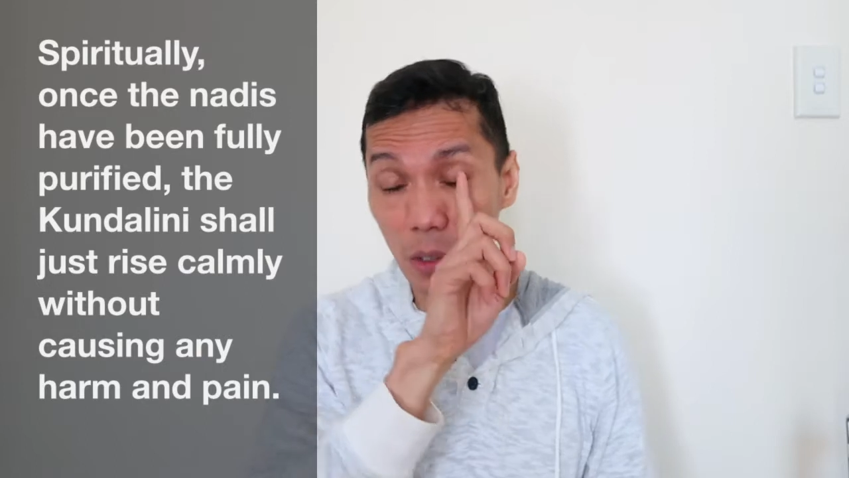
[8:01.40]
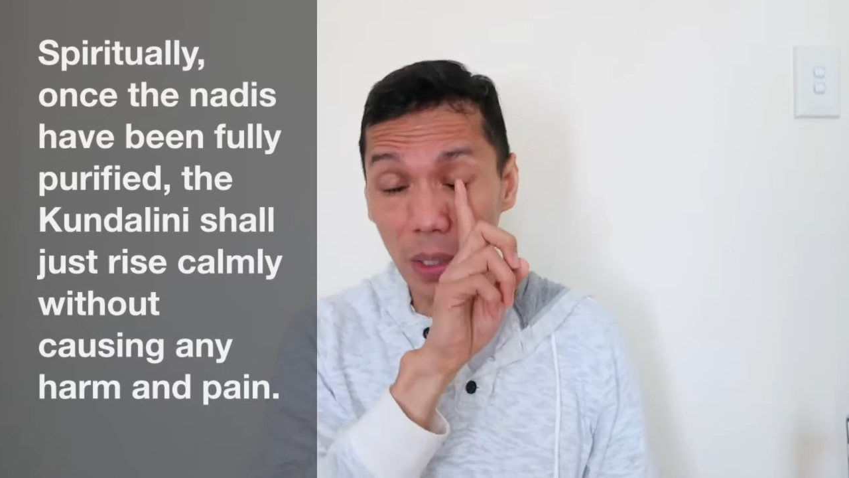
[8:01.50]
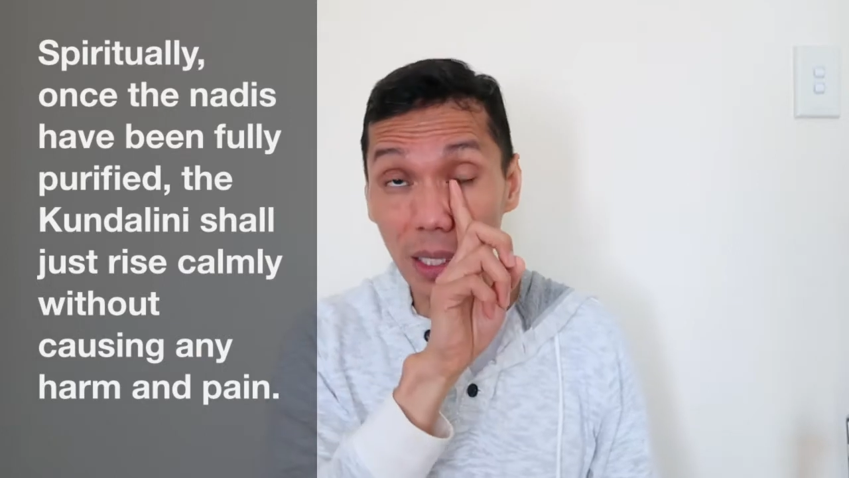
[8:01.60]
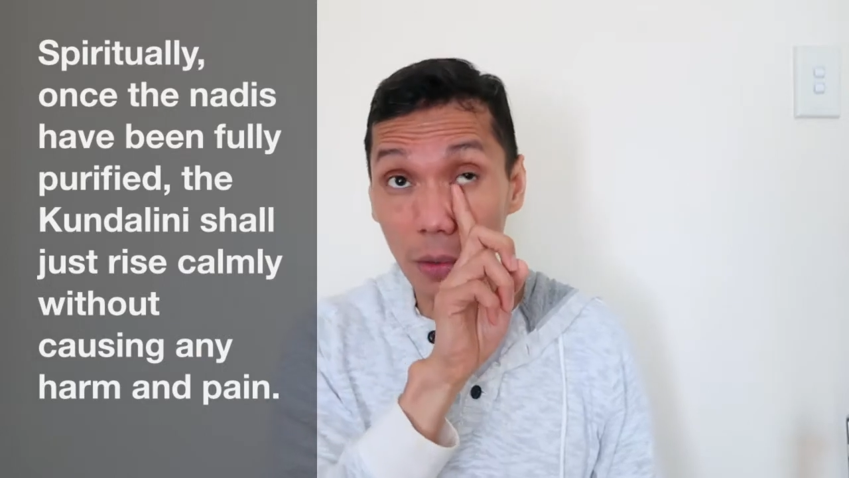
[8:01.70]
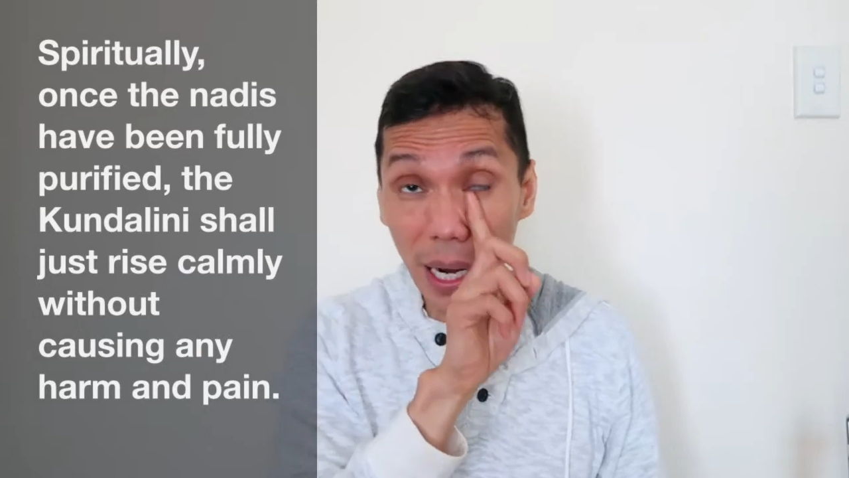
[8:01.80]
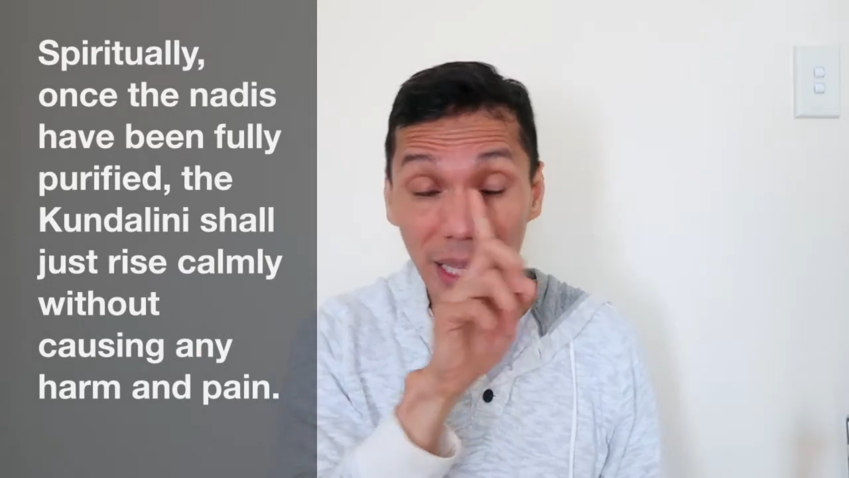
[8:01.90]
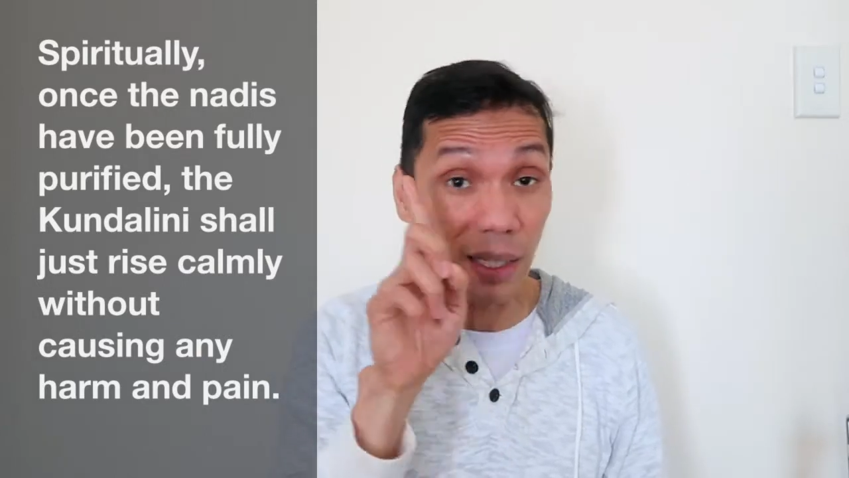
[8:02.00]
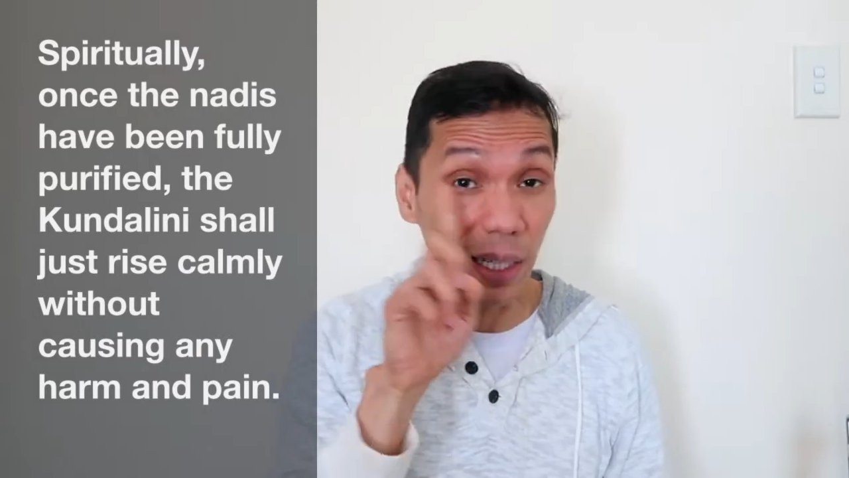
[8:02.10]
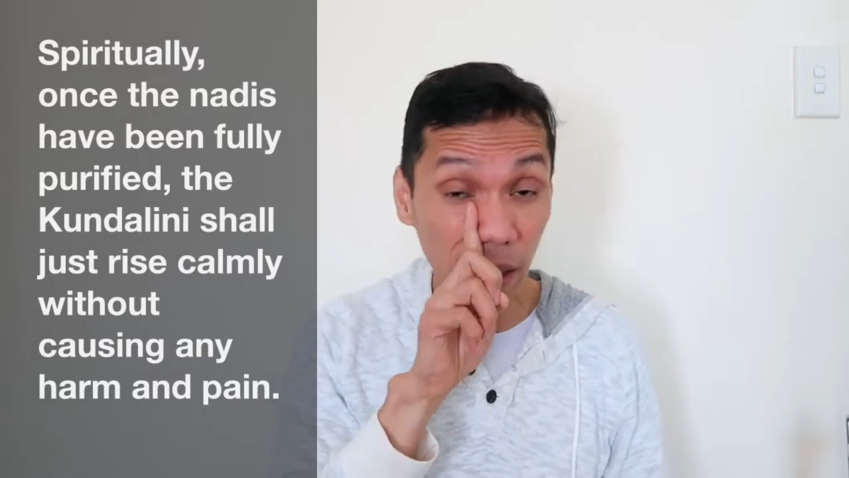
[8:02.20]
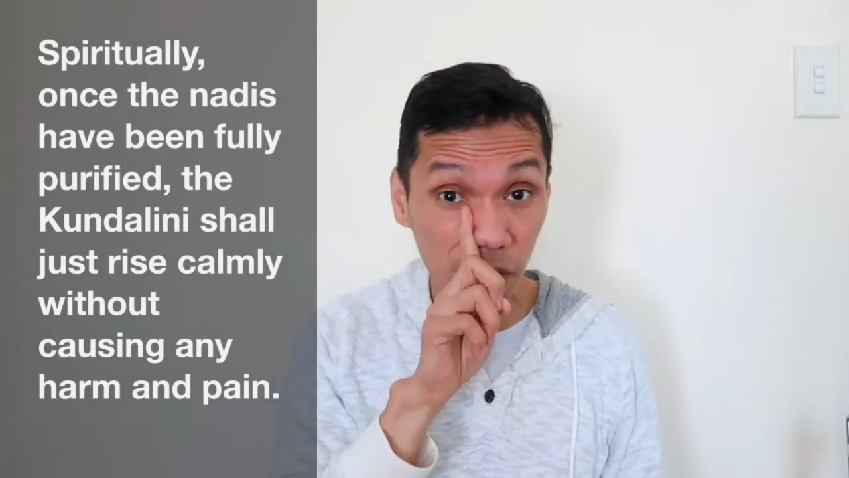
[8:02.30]
between the right
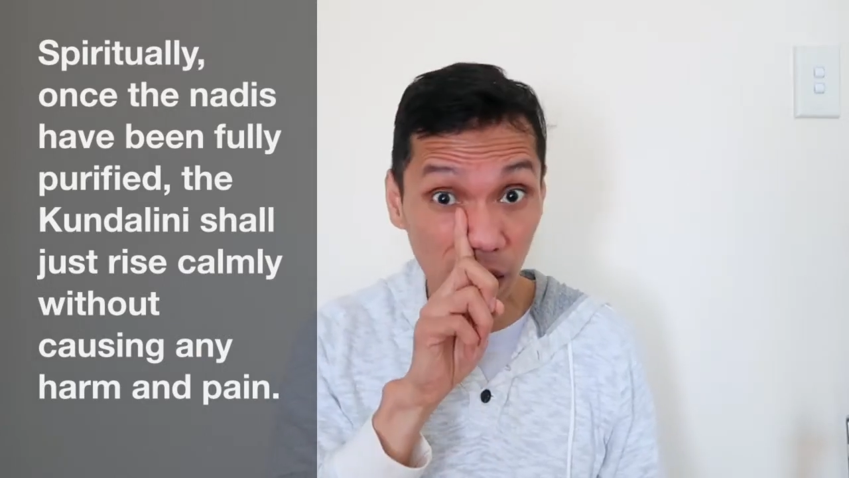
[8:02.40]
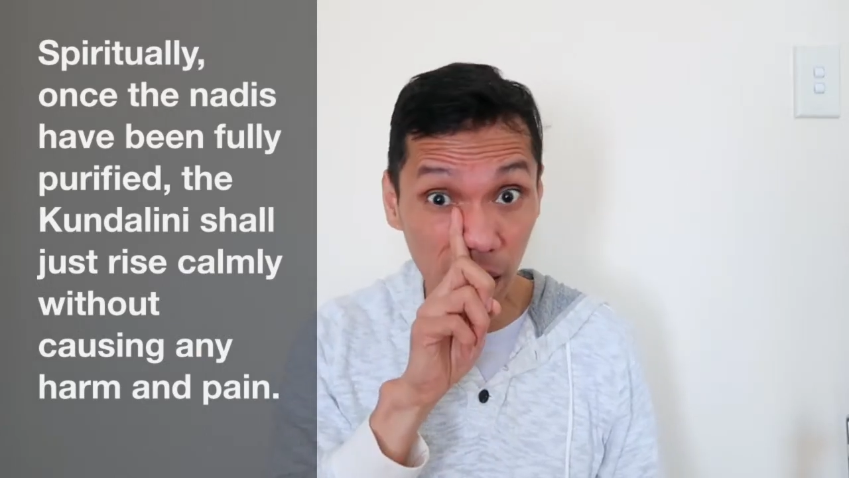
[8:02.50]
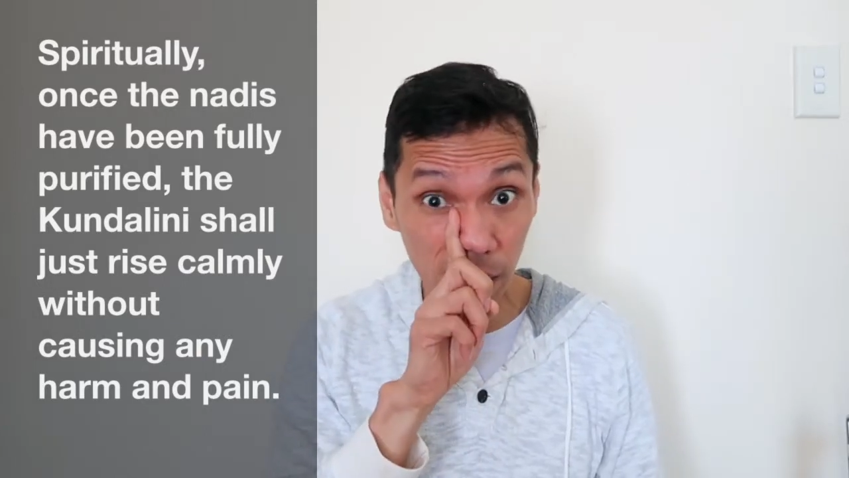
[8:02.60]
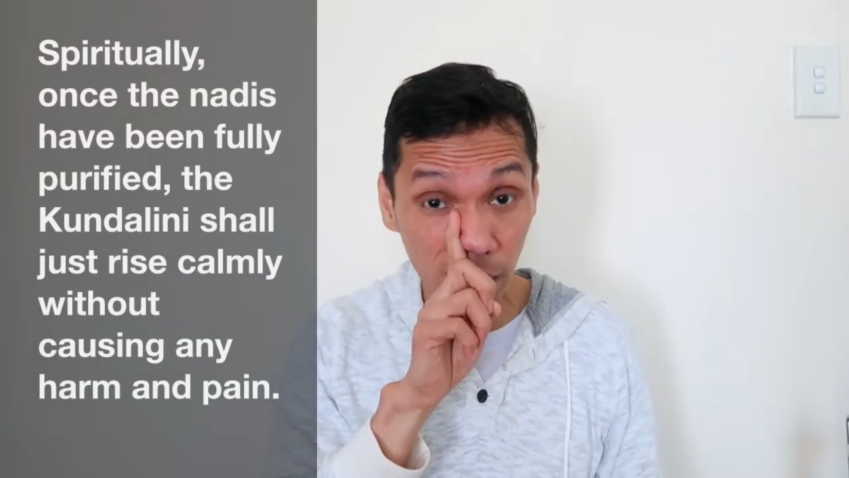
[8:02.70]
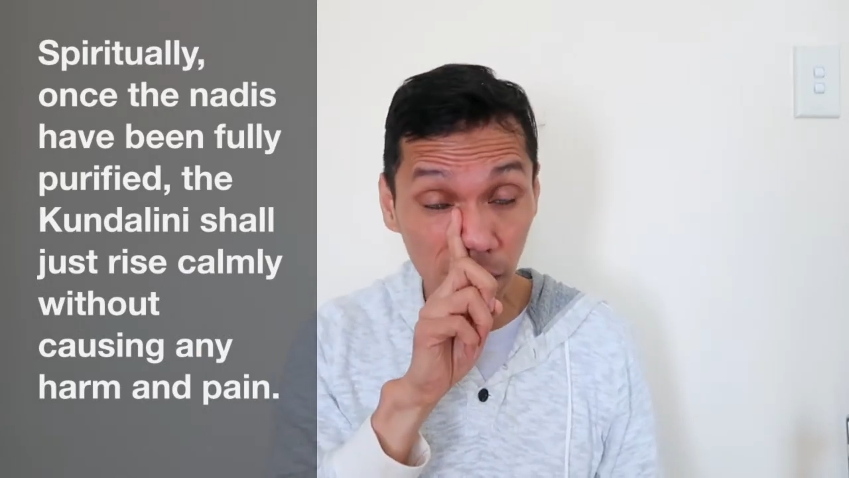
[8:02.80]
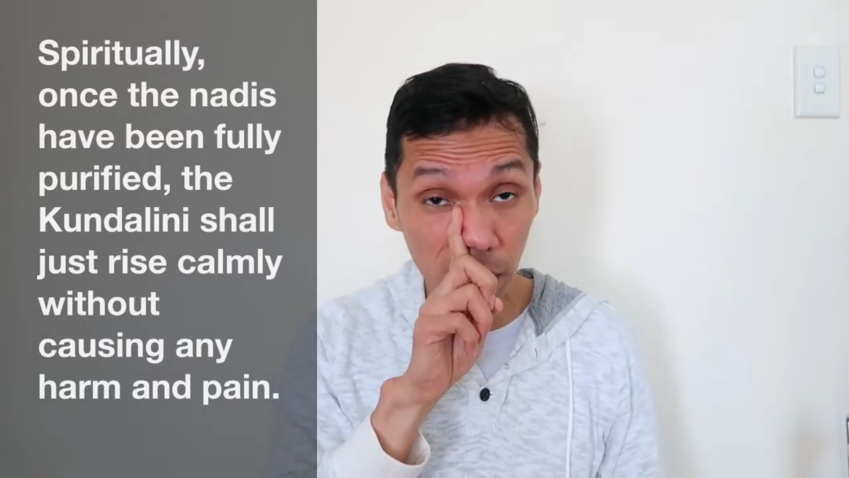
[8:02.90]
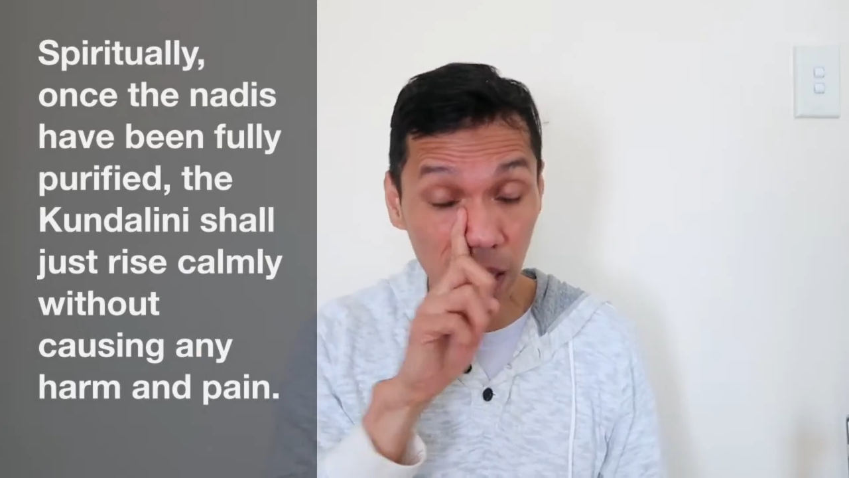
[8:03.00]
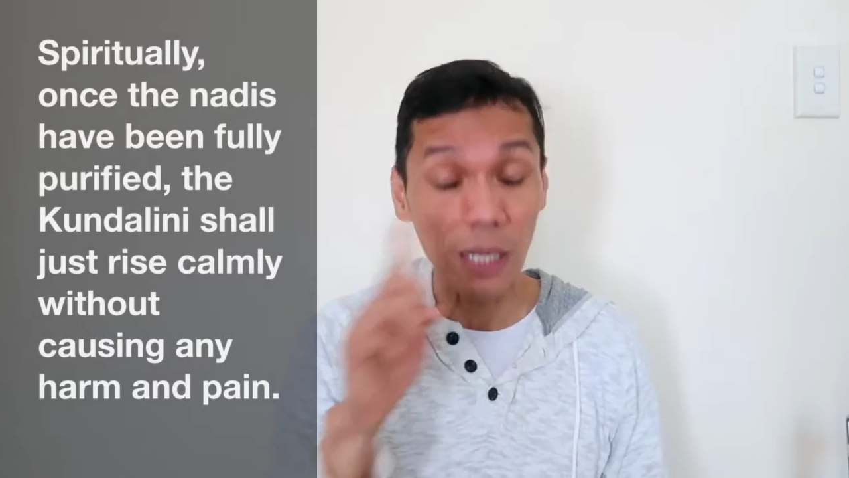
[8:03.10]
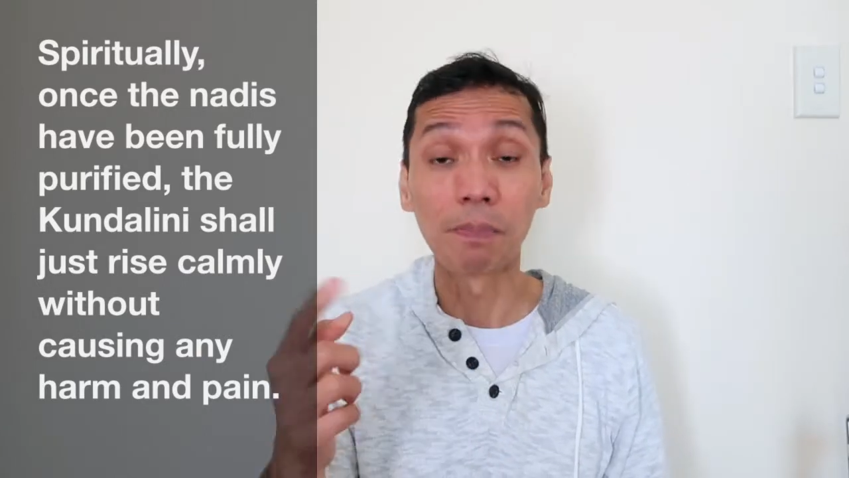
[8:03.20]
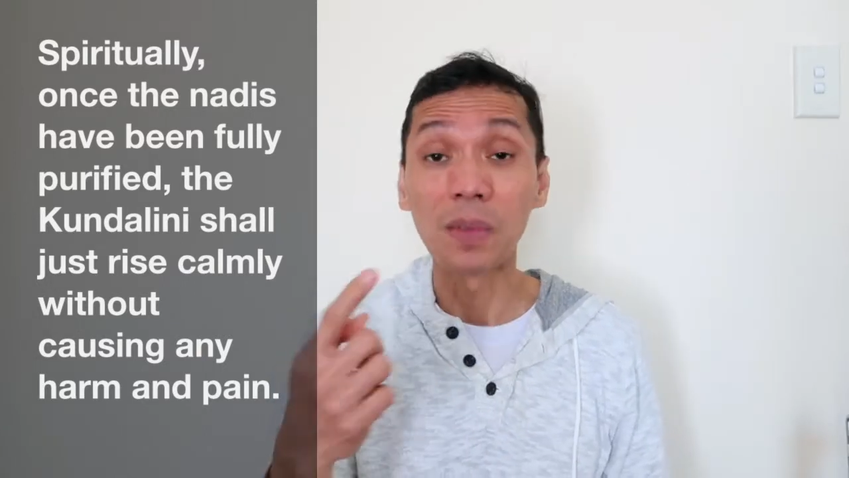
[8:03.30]
and the left channels,